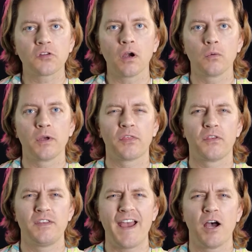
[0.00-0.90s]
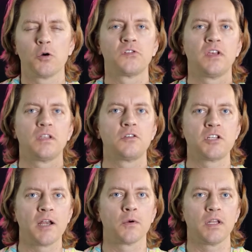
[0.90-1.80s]
start with DAOs
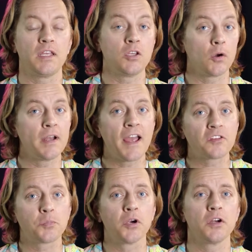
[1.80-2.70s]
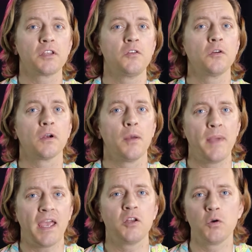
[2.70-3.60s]
generally. You're an expert. You're a
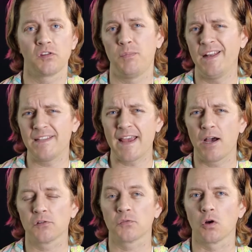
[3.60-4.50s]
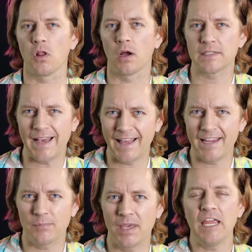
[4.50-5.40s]
man who has been in DAOs for a long
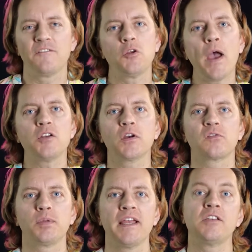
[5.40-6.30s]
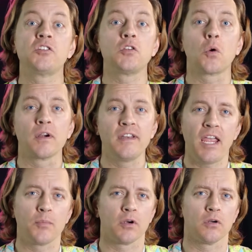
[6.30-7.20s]
time. If you had to explain to your
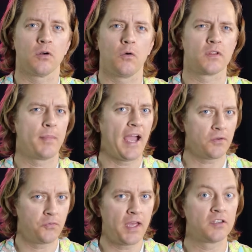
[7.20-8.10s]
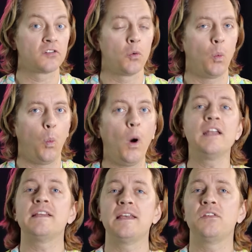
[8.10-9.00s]
neighbor over the back fence,
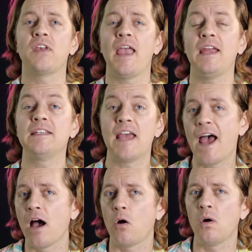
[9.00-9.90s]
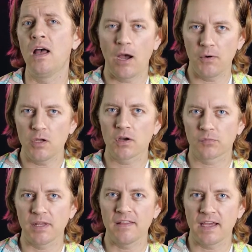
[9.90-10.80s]
what is a DAO? How would you
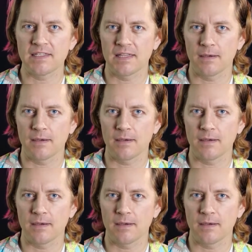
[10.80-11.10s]
explain that to